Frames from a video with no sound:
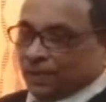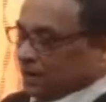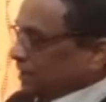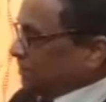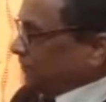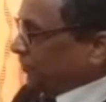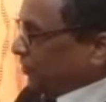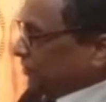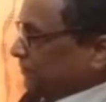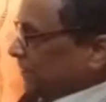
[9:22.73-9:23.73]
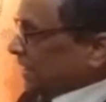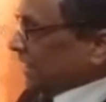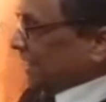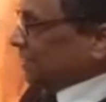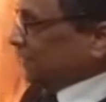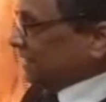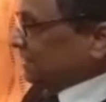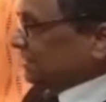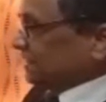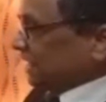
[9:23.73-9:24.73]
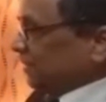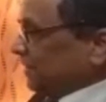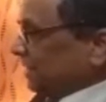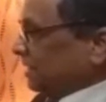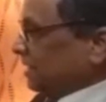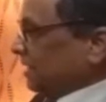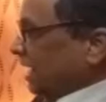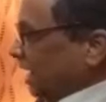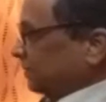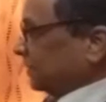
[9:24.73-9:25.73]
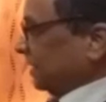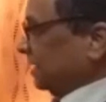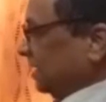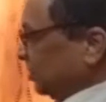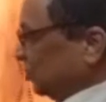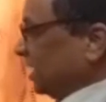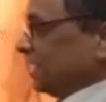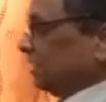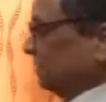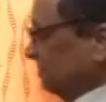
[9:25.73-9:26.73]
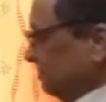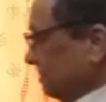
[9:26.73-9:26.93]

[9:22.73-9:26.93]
Number 4. Elements coming after uranium